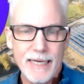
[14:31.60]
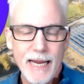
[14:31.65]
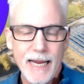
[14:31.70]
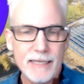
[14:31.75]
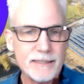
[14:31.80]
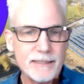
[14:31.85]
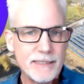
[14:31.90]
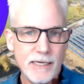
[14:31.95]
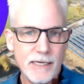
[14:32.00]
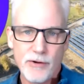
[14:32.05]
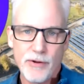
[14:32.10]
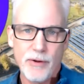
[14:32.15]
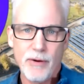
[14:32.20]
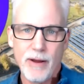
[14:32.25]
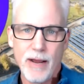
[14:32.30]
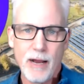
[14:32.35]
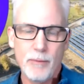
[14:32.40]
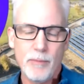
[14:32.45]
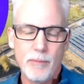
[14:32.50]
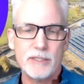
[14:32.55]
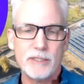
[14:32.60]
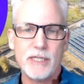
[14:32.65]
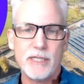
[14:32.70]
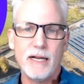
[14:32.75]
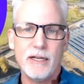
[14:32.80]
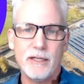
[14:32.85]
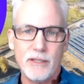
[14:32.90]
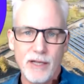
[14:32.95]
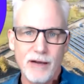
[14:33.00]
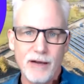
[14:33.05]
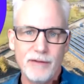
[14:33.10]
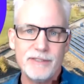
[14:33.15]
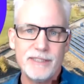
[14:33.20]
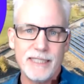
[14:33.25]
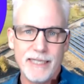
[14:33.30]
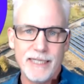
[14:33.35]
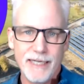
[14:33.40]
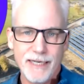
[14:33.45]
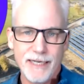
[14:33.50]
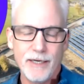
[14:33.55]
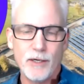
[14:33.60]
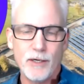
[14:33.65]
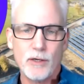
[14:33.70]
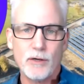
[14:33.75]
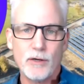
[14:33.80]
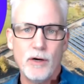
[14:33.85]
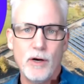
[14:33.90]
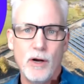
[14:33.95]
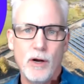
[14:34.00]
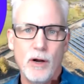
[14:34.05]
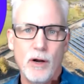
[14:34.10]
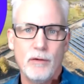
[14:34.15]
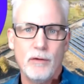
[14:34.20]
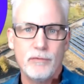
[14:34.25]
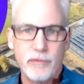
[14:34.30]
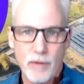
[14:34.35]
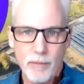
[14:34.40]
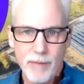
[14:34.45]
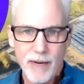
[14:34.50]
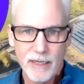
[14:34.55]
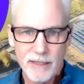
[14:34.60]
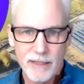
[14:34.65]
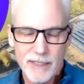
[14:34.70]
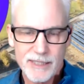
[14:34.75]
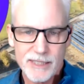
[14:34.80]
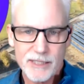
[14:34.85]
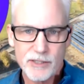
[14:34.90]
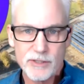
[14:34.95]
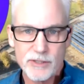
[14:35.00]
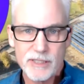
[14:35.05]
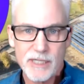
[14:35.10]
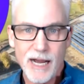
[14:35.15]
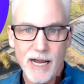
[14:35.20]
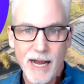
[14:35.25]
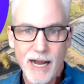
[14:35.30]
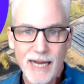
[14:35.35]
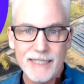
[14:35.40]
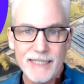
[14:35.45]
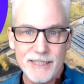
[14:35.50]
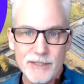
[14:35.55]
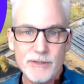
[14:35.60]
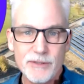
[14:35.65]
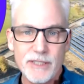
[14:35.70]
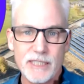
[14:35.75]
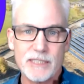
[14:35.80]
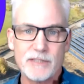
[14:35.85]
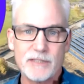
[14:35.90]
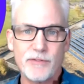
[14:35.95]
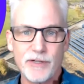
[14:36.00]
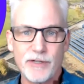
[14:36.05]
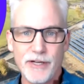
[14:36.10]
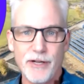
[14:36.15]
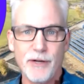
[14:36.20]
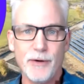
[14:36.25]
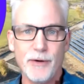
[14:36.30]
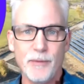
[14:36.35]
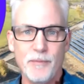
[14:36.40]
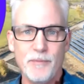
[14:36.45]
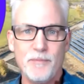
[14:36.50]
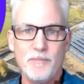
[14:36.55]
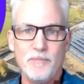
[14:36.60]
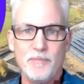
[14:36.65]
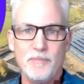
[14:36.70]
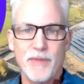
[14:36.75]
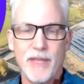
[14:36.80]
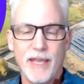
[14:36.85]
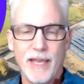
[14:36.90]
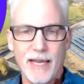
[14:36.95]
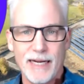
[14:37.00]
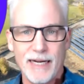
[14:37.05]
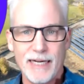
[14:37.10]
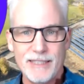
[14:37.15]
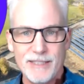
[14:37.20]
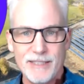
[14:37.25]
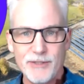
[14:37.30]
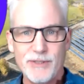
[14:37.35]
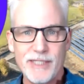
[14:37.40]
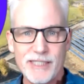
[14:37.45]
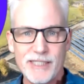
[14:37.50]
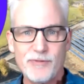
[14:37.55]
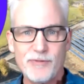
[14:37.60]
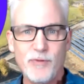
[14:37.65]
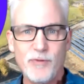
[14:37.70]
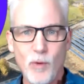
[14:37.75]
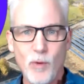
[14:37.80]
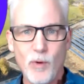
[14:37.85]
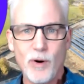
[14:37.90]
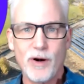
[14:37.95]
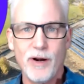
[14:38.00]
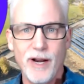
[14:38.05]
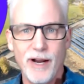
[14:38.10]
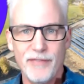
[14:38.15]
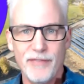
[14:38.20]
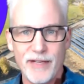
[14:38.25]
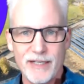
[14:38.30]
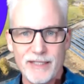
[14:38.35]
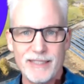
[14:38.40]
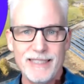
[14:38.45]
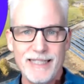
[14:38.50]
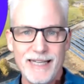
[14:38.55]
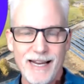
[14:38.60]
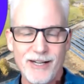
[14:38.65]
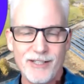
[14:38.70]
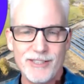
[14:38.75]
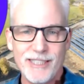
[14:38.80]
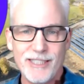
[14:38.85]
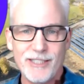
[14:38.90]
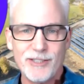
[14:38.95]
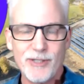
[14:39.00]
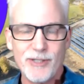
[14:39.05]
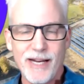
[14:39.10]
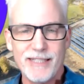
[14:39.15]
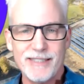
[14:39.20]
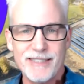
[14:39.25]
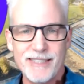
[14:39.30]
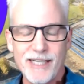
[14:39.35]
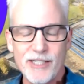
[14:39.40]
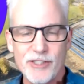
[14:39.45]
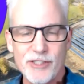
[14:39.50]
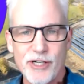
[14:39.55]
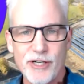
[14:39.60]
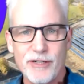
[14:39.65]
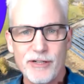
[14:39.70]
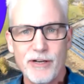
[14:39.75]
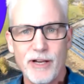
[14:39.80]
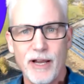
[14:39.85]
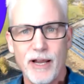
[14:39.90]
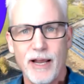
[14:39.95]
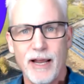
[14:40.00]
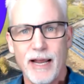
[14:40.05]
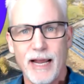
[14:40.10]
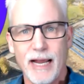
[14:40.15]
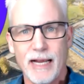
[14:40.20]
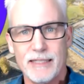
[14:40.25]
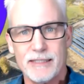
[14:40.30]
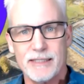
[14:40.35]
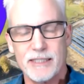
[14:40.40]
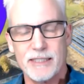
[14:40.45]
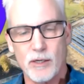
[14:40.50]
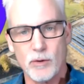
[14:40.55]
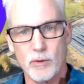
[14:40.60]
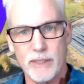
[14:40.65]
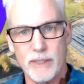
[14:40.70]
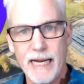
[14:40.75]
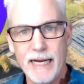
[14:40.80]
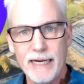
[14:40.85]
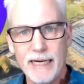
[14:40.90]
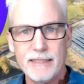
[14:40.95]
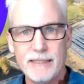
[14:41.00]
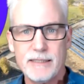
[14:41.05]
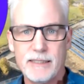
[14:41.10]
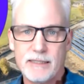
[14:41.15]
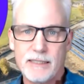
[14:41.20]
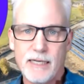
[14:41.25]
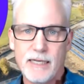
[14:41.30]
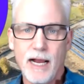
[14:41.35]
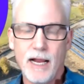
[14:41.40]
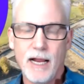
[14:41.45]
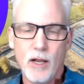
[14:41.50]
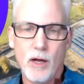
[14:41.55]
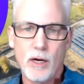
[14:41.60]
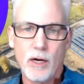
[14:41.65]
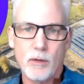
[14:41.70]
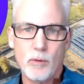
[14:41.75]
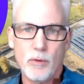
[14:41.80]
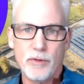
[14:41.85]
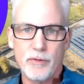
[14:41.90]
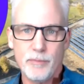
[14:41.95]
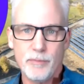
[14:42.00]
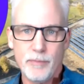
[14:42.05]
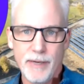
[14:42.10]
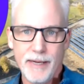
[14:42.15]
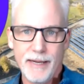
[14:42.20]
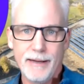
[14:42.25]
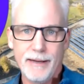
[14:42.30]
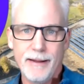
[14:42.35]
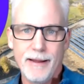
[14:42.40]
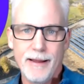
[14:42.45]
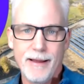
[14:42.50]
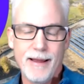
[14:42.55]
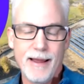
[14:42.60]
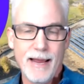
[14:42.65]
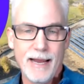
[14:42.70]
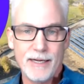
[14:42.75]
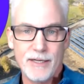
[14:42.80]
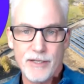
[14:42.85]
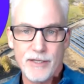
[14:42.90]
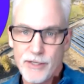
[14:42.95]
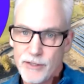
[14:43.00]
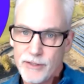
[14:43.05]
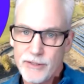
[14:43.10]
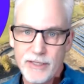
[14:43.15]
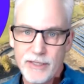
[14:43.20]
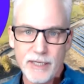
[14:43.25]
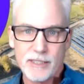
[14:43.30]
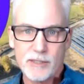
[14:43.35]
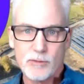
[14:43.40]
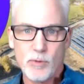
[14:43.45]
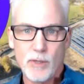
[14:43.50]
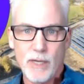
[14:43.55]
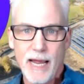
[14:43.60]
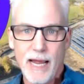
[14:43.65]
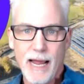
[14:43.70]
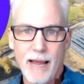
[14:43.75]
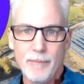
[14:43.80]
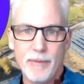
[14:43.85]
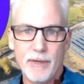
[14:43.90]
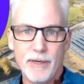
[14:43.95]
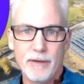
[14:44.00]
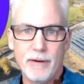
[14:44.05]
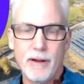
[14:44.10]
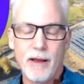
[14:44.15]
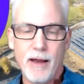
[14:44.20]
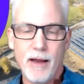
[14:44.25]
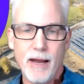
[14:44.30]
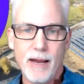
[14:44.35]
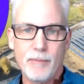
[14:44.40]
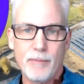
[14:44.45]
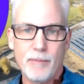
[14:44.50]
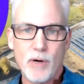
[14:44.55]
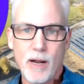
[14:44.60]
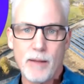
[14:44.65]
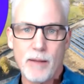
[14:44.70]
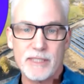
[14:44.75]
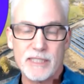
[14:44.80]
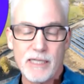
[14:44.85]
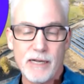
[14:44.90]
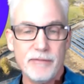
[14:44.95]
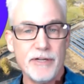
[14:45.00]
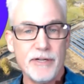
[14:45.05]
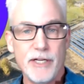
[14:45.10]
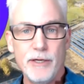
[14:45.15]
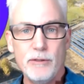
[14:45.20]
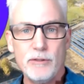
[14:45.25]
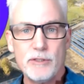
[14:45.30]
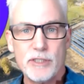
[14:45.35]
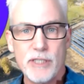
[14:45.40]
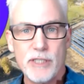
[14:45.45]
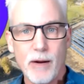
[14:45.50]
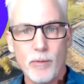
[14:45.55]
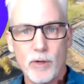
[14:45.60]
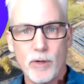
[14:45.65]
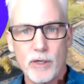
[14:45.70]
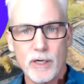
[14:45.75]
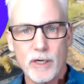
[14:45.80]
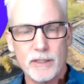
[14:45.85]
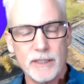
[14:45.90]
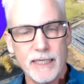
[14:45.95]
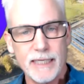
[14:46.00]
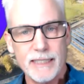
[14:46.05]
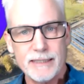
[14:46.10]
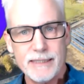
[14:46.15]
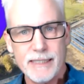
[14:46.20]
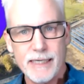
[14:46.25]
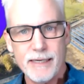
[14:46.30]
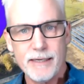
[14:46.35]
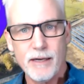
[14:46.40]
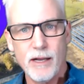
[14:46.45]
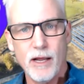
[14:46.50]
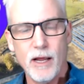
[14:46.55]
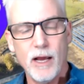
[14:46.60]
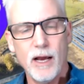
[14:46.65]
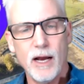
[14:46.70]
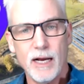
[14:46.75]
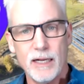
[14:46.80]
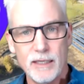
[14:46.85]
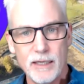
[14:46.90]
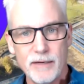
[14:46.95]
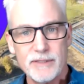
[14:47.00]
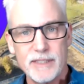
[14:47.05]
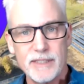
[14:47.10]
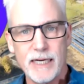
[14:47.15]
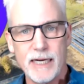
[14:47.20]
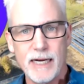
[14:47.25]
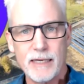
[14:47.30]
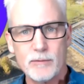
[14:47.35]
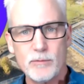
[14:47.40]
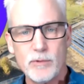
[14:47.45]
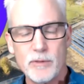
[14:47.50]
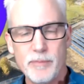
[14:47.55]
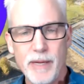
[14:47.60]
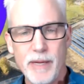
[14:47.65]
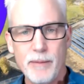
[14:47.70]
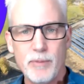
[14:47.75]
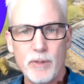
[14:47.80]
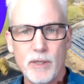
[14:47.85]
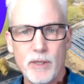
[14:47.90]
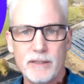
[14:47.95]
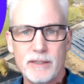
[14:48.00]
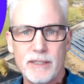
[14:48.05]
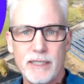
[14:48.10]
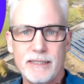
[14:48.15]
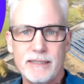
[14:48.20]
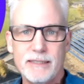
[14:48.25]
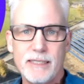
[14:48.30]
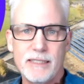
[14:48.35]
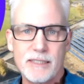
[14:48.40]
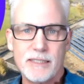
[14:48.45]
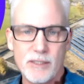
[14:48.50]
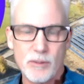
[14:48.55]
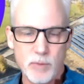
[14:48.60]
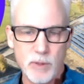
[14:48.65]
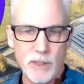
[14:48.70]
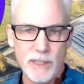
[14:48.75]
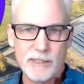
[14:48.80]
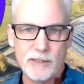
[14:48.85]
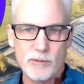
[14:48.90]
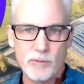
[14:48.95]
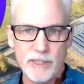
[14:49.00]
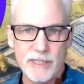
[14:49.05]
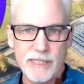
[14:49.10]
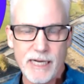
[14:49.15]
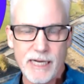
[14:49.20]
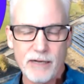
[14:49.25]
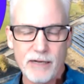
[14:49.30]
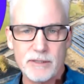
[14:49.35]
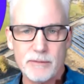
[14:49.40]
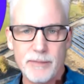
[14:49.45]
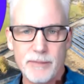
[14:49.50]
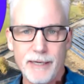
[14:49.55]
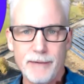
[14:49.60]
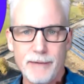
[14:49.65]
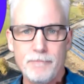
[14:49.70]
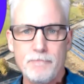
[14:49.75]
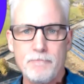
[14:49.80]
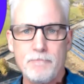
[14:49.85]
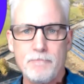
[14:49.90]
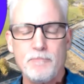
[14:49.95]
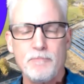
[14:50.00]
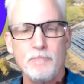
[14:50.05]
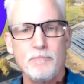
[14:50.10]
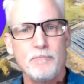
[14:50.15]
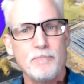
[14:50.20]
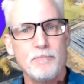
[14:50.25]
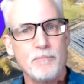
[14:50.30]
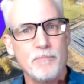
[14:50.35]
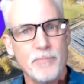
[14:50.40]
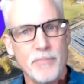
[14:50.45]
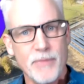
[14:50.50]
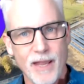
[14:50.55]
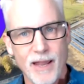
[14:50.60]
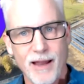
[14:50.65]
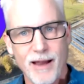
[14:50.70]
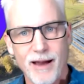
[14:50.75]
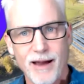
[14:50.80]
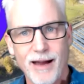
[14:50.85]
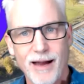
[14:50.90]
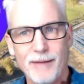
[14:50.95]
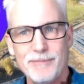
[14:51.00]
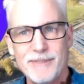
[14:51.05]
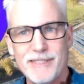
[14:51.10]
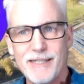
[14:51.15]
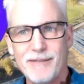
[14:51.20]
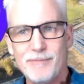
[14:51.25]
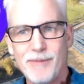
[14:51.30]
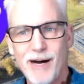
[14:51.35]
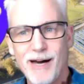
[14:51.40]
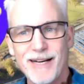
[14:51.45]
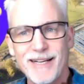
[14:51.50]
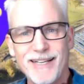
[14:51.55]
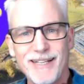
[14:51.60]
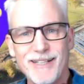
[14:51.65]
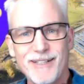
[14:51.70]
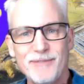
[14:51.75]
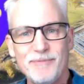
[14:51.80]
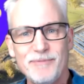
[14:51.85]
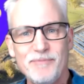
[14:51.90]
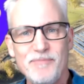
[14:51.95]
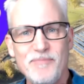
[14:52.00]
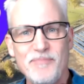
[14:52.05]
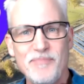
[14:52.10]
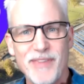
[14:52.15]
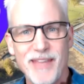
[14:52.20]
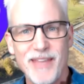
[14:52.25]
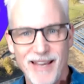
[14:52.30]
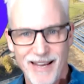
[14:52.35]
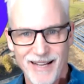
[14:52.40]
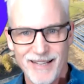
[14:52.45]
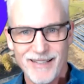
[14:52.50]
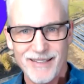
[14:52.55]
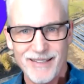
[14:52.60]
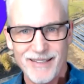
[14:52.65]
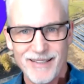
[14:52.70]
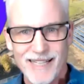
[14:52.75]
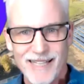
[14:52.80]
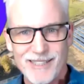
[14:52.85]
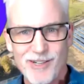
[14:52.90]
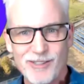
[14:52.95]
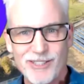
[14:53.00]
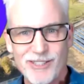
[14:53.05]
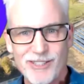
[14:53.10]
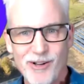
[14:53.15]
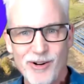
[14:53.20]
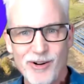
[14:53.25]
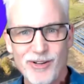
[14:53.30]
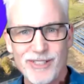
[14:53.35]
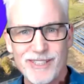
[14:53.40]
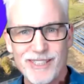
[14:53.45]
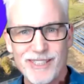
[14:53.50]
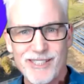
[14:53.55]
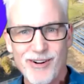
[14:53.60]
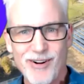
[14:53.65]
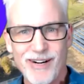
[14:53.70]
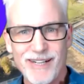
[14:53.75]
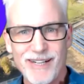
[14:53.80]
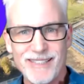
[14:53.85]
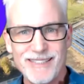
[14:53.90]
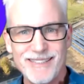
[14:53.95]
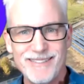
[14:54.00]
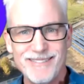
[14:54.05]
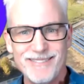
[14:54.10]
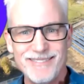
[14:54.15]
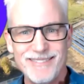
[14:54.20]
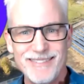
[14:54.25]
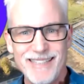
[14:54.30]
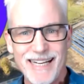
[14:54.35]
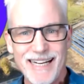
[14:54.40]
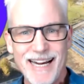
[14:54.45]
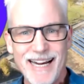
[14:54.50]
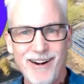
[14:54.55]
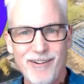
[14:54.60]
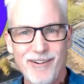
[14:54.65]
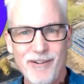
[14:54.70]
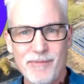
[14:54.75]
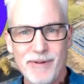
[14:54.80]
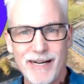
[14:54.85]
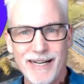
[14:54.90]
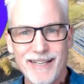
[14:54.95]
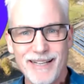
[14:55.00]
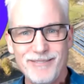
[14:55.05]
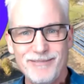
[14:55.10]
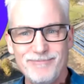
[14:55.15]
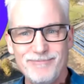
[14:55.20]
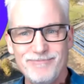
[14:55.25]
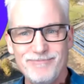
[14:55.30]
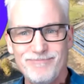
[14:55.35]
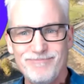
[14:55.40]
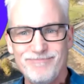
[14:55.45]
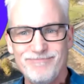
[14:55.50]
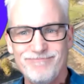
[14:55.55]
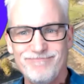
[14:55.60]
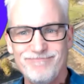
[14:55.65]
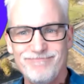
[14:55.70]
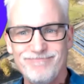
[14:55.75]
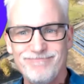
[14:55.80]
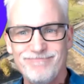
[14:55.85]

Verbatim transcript: I can't tell you how much I love to hear from my listeners. I do this for you, and I do this for the clean energy transition. And so get into dialogue with me and good things will happen. I promise. I have a huge network on LinkedIn. I love to connect with people on LinkedIn. So please reach out to me. I'm Tim Montague. Let's grow solar and storage. Take care, everybody.